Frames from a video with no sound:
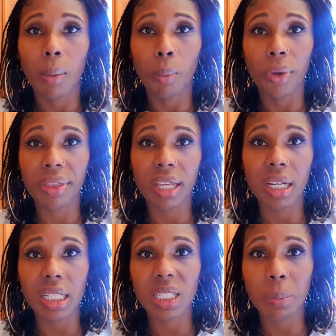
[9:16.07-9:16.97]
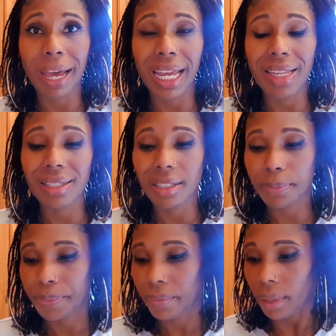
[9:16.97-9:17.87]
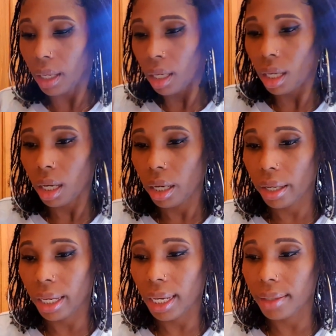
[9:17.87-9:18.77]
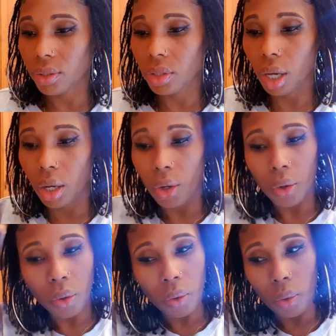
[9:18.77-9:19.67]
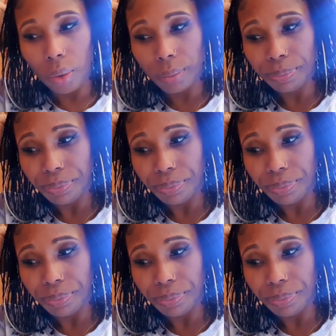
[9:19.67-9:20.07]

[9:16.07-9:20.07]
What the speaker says: within the space. Okay, so